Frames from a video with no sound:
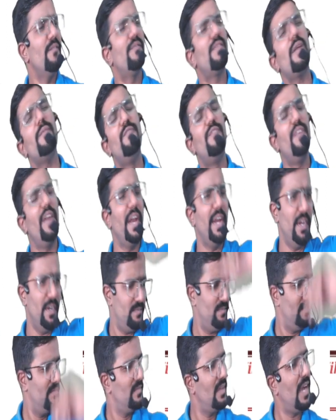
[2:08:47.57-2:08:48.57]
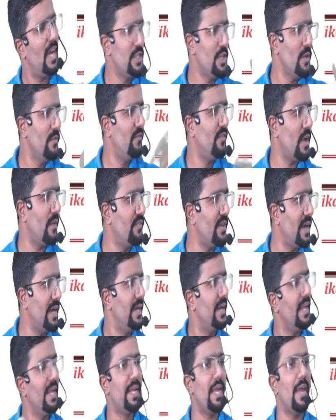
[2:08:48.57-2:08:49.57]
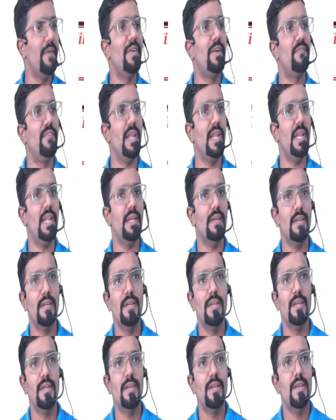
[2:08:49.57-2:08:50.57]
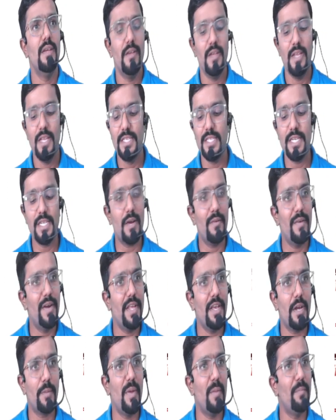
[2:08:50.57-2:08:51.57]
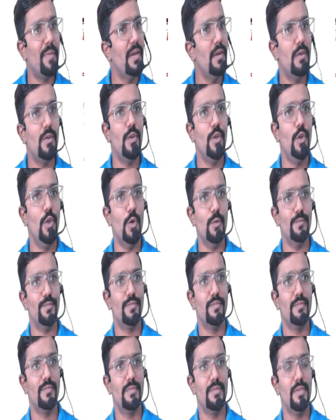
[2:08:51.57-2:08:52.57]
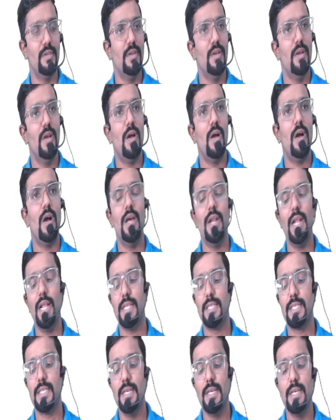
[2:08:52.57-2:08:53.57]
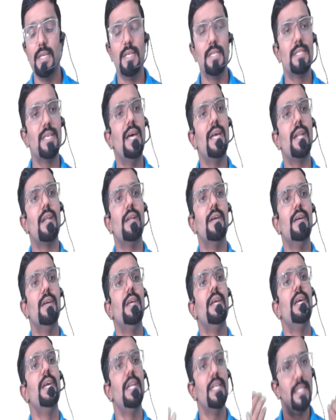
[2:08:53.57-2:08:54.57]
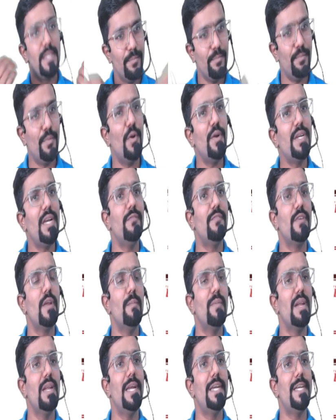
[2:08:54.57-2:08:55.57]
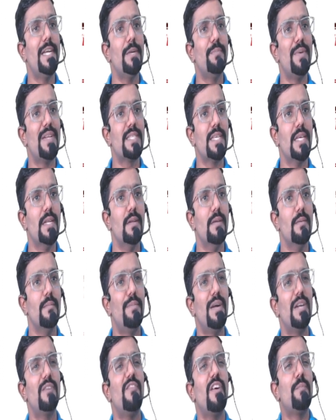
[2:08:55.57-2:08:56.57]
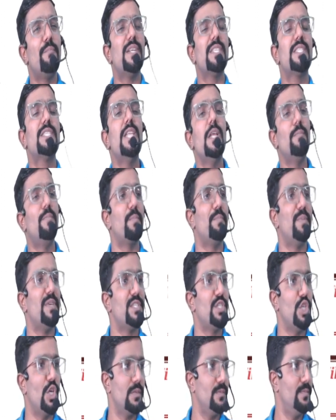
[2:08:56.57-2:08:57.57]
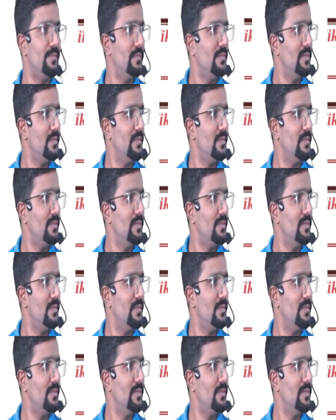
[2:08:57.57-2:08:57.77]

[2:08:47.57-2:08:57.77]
From friend. Assume from friend, he gave it freely. Is it covered here, people? No. Or else, sir, it is imported from related person, but for personal purpose, sir.